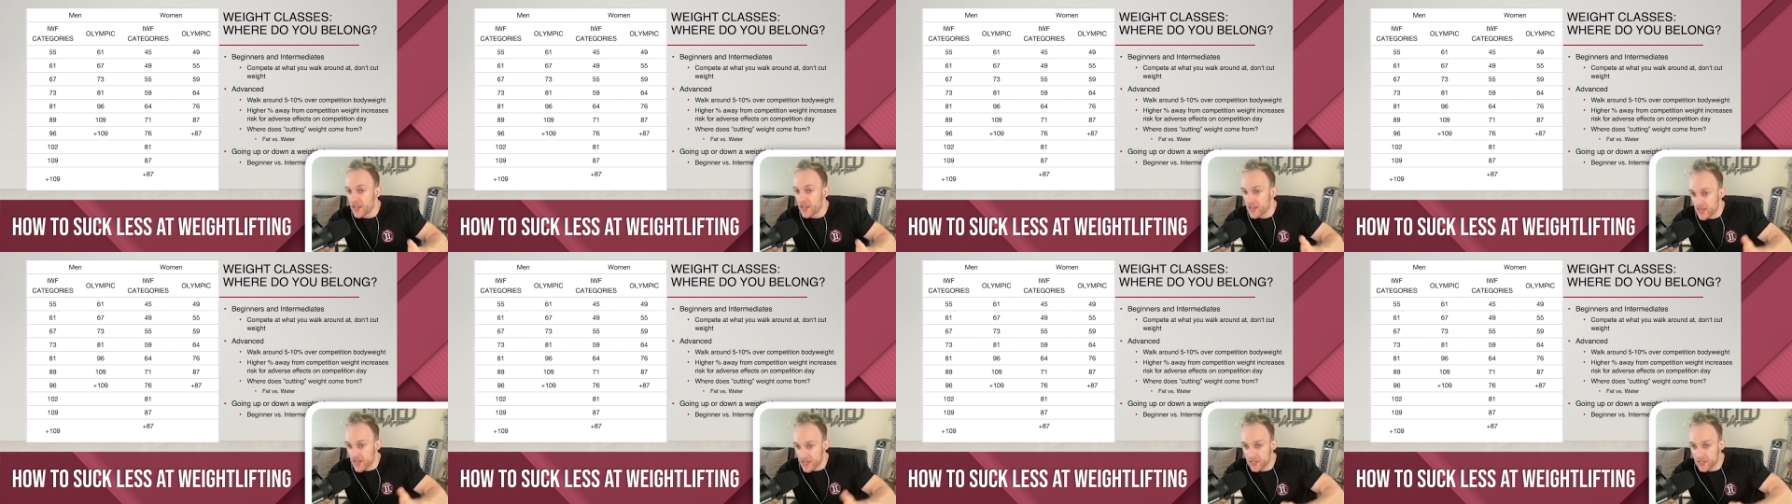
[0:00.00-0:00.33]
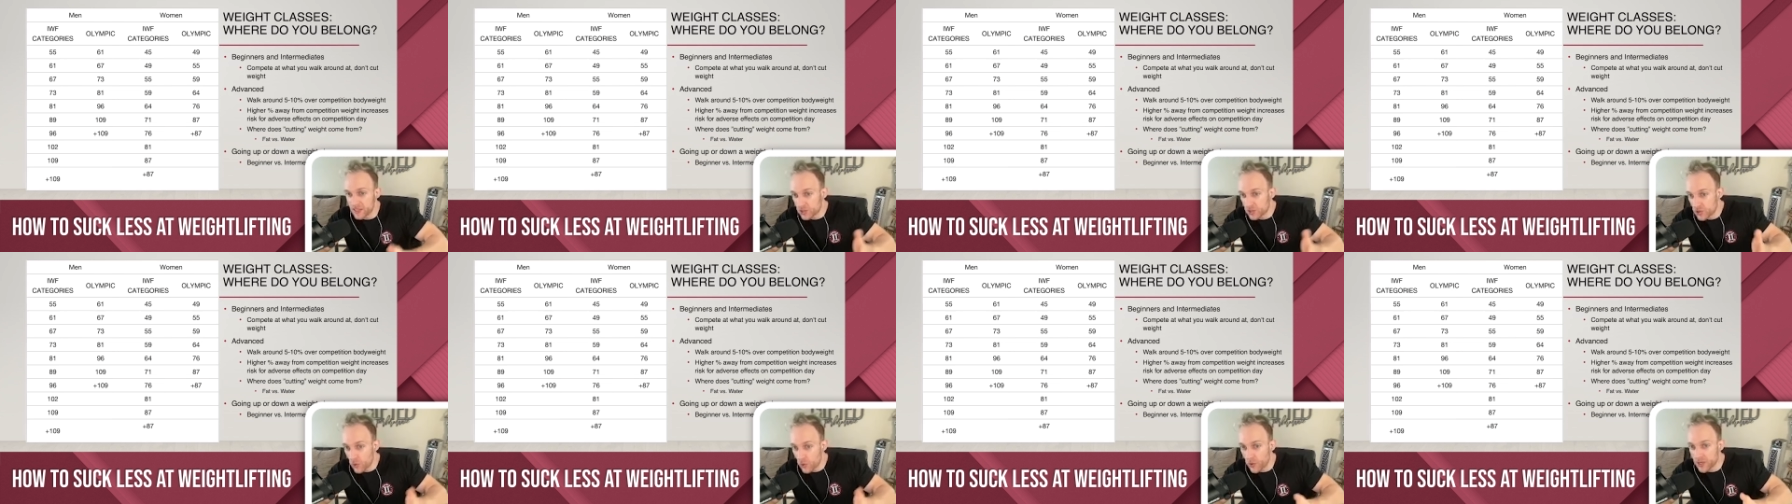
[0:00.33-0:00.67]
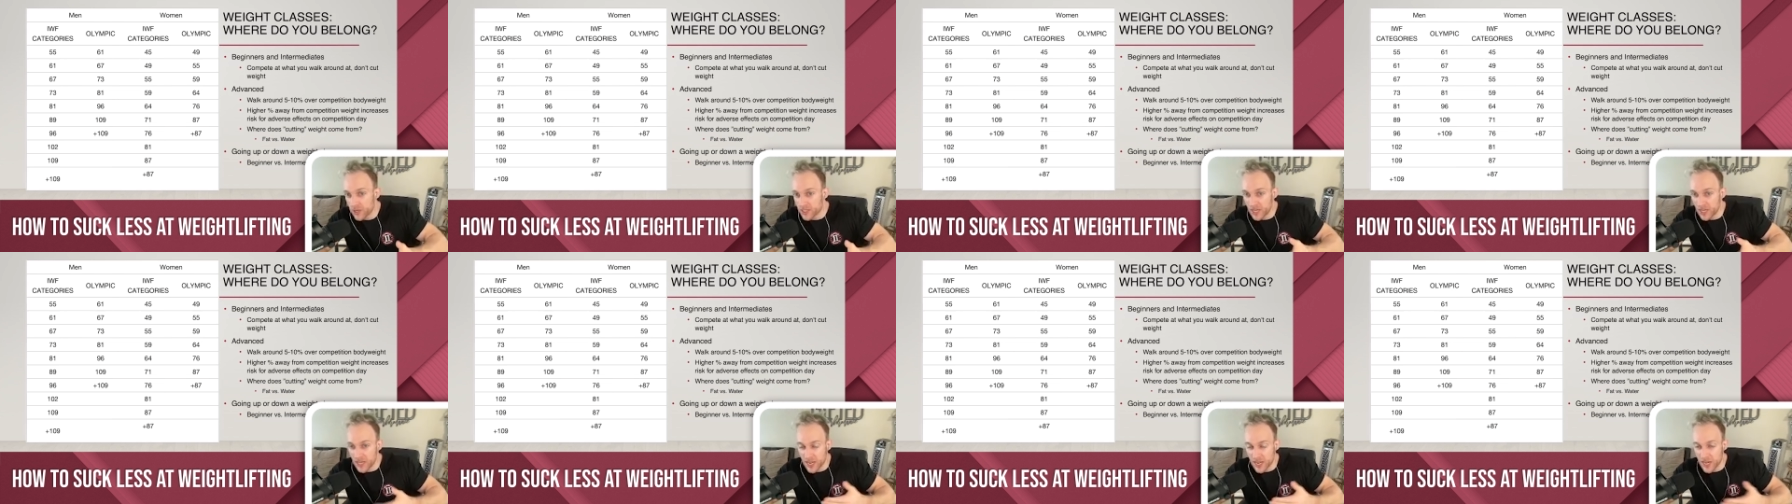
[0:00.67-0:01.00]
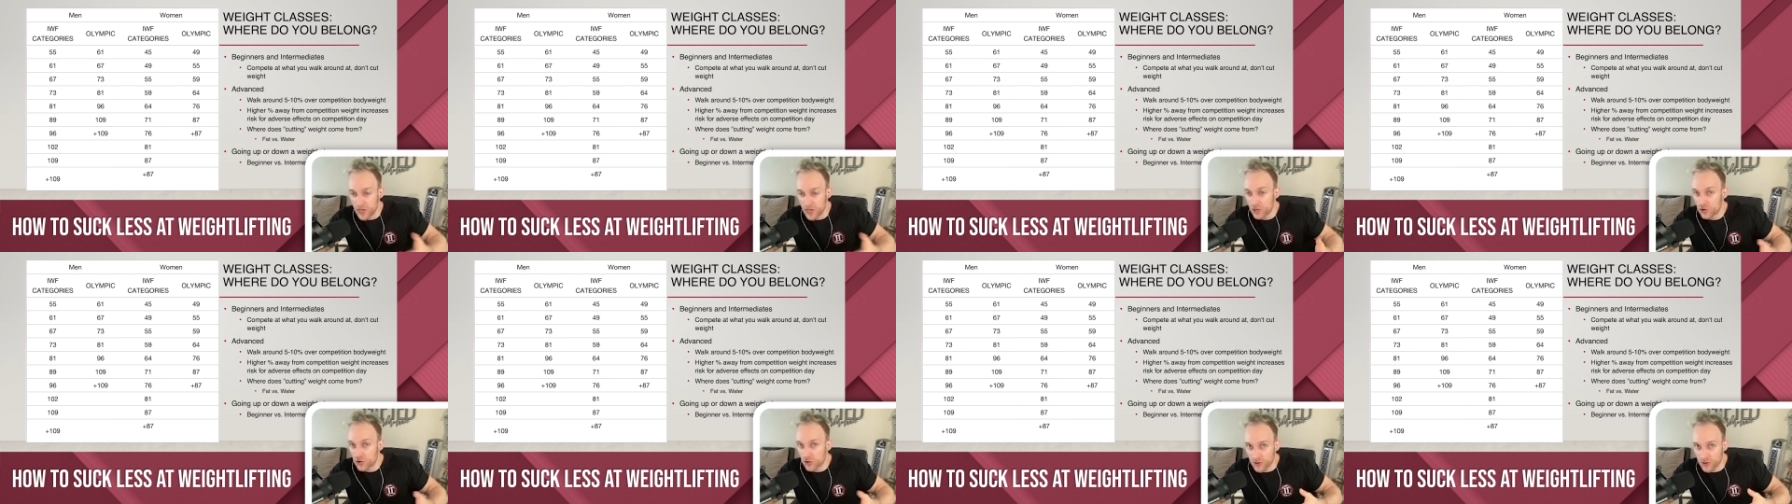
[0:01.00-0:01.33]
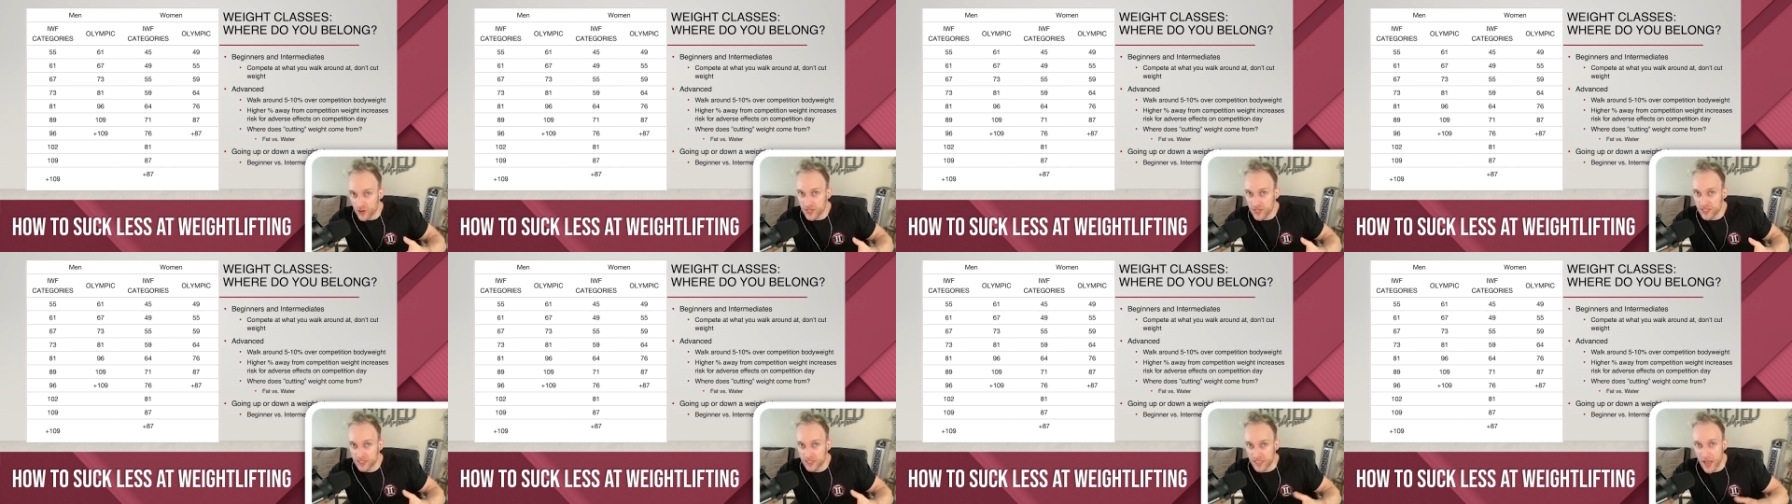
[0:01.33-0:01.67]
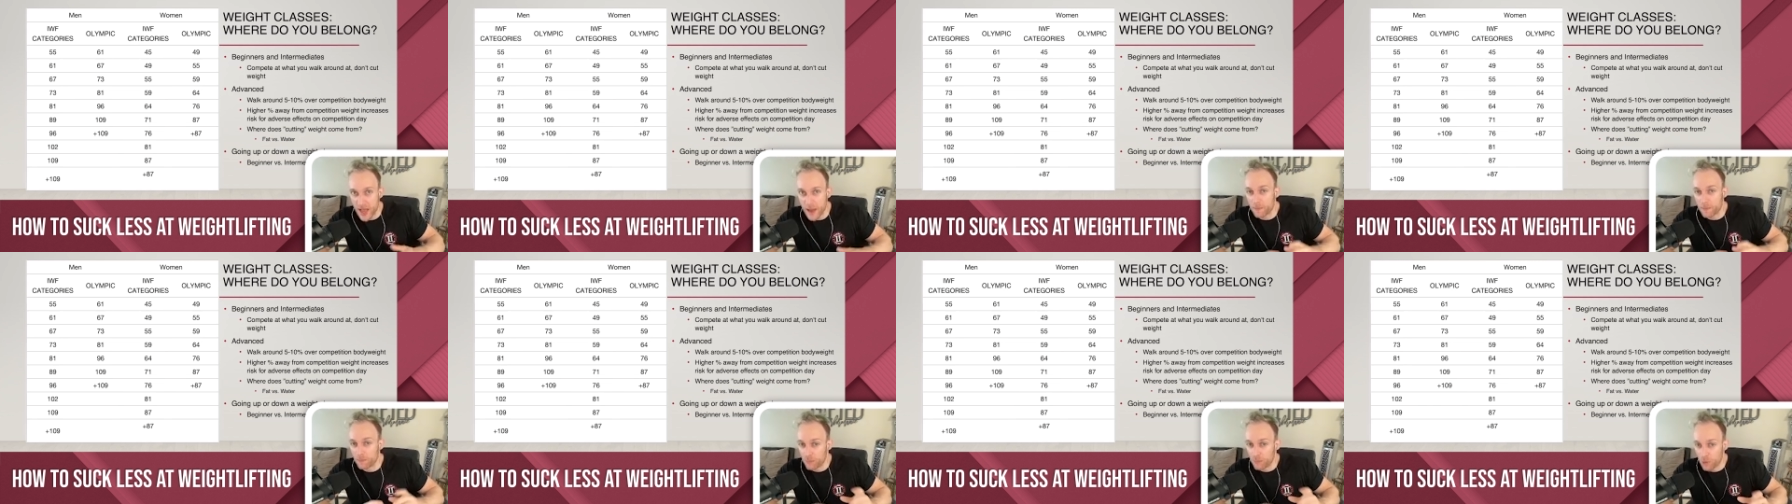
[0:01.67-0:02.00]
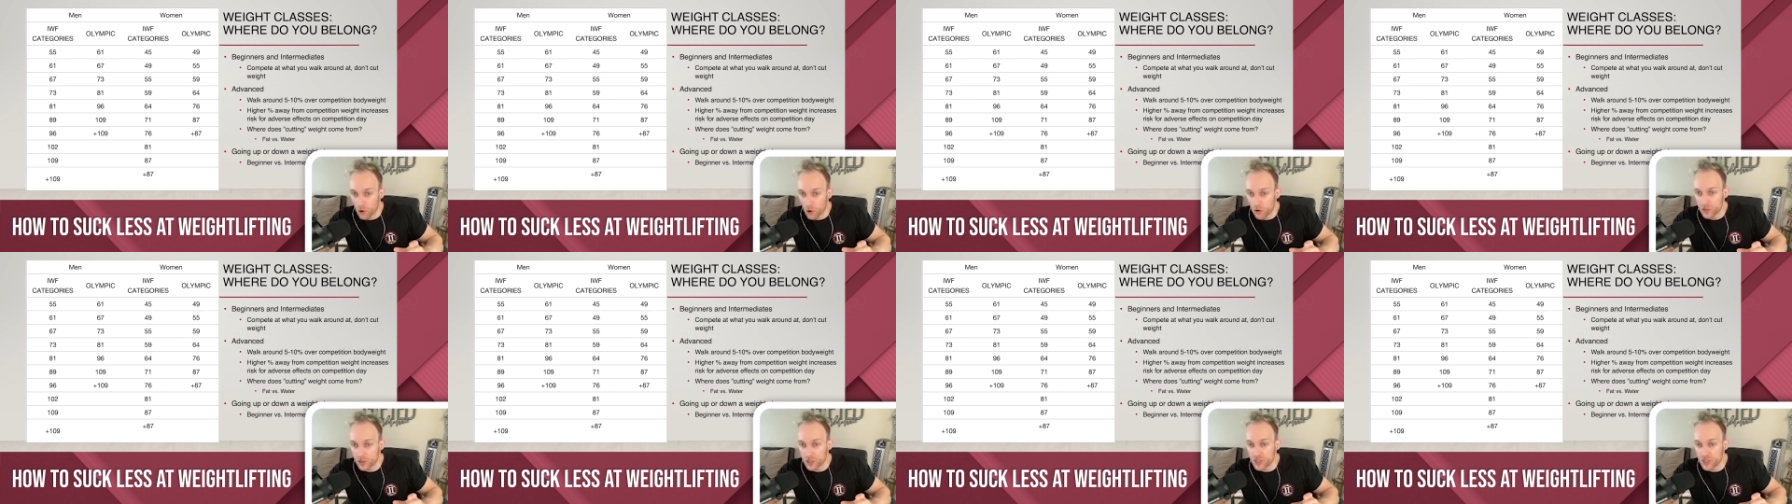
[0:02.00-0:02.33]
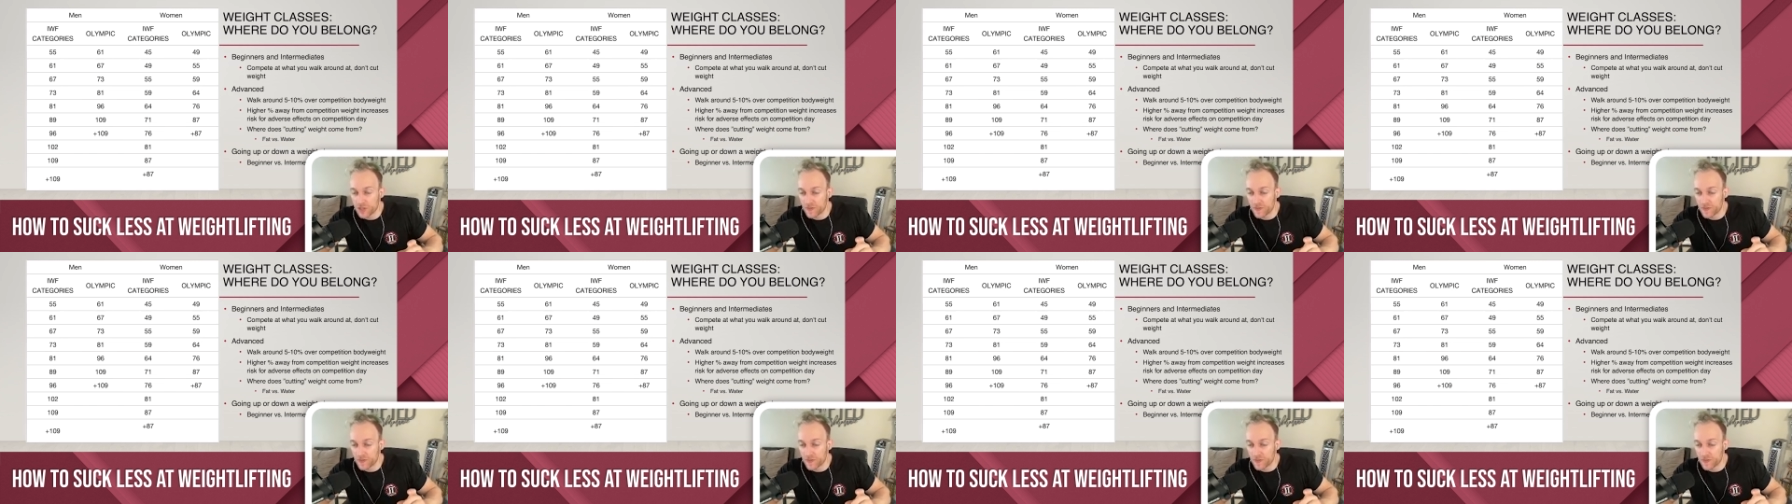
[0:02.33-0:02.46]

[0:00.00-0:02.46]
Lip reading: is going to increase that margin